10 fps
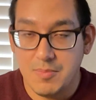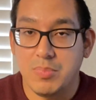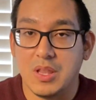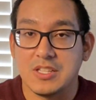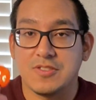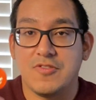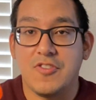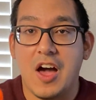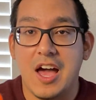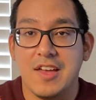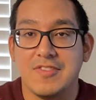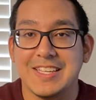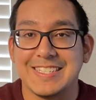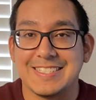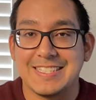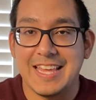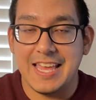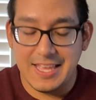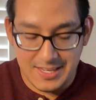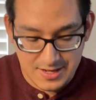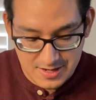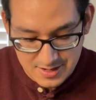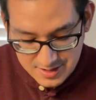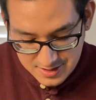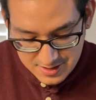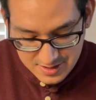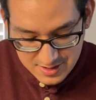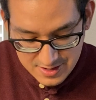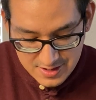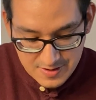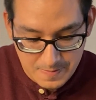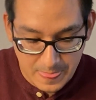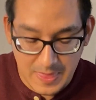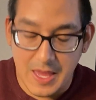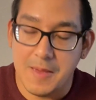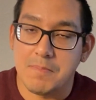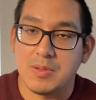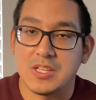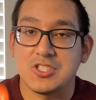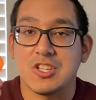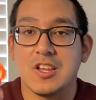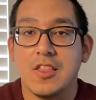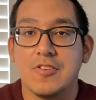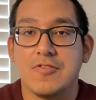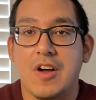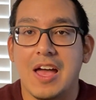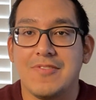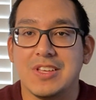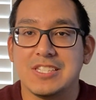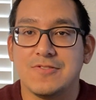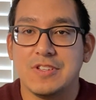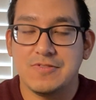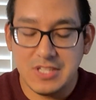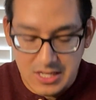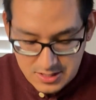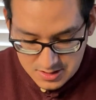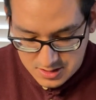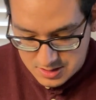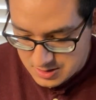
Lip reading: plus 5 is 10, and plus another 5 is 15.